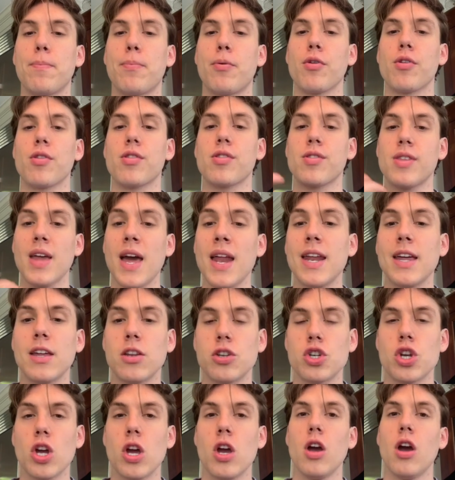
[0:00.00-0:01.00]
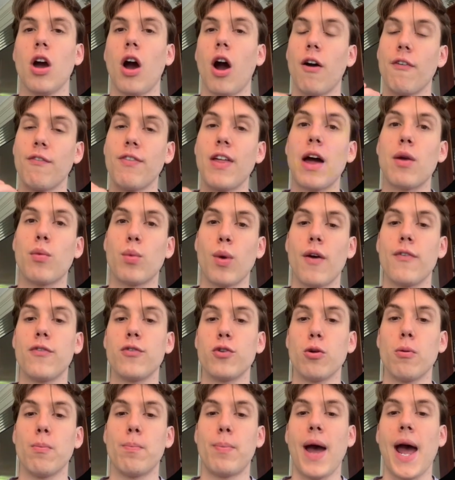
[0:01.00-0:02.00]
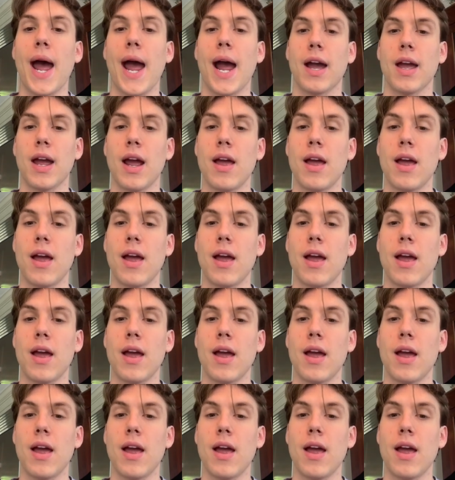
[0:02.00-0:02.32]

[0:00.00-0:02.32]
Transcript: percentage of that revenue back.